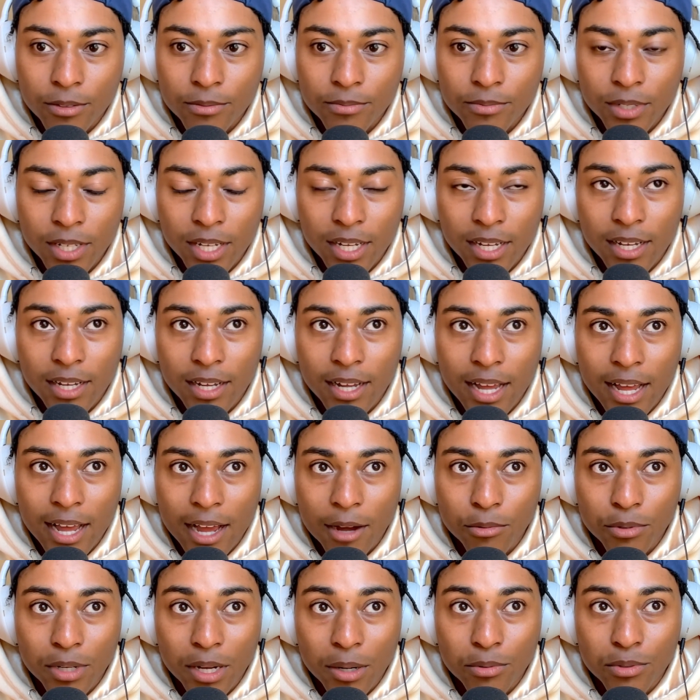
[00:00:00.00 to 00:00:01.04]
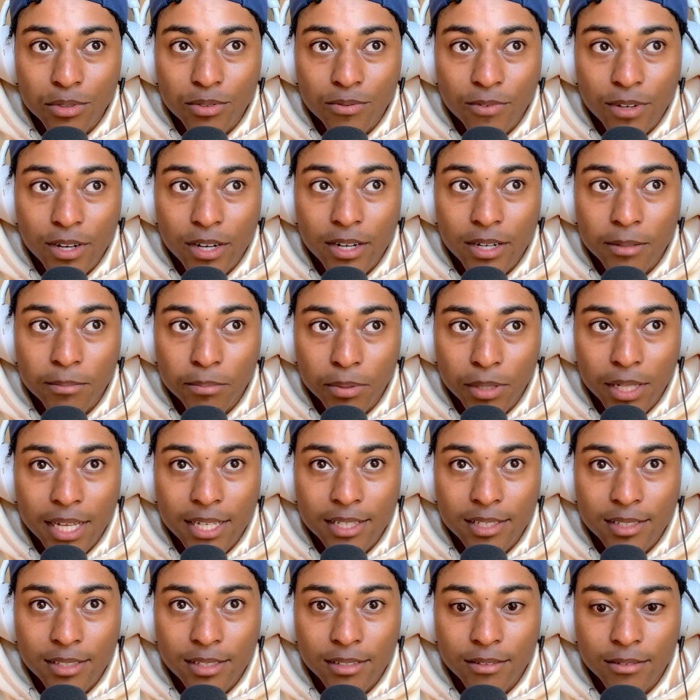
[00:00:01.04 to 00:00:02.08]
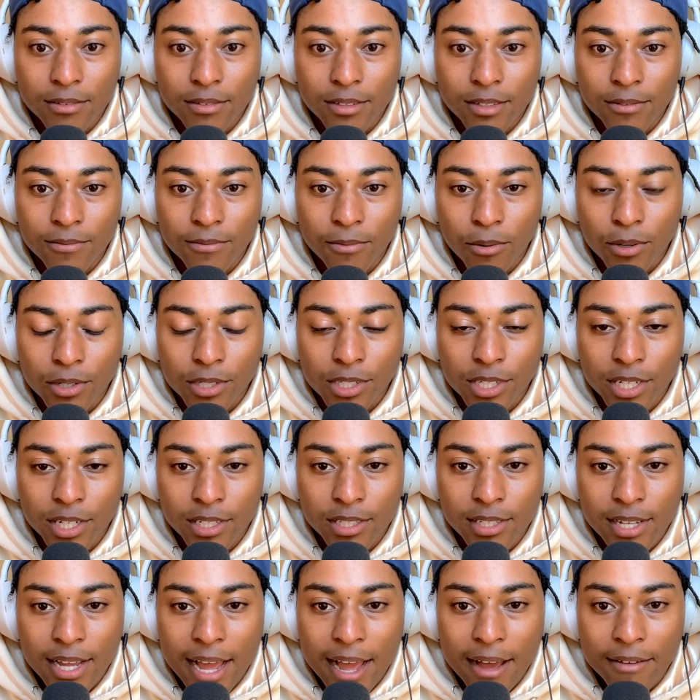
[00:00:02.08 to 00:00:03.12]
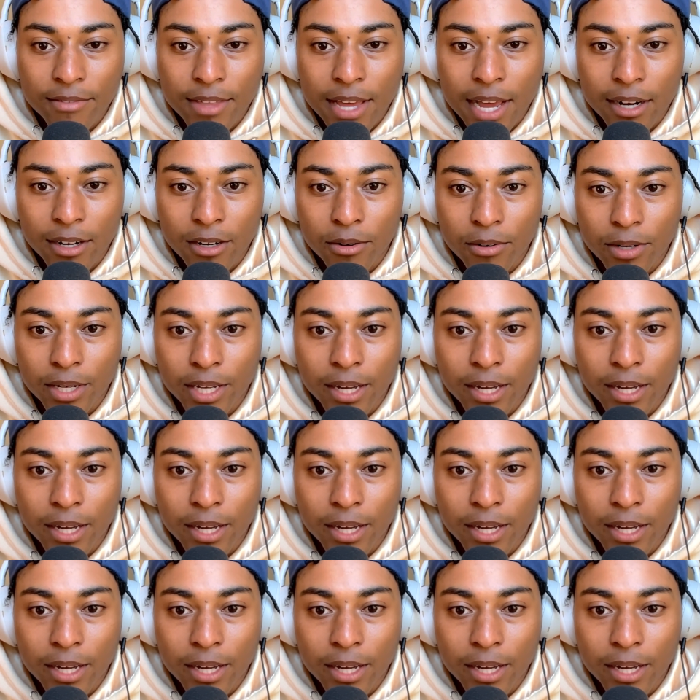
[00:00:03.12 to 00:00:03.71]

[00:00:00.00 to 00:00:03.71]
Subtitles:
I was very blessed and fortunate to have that growing up.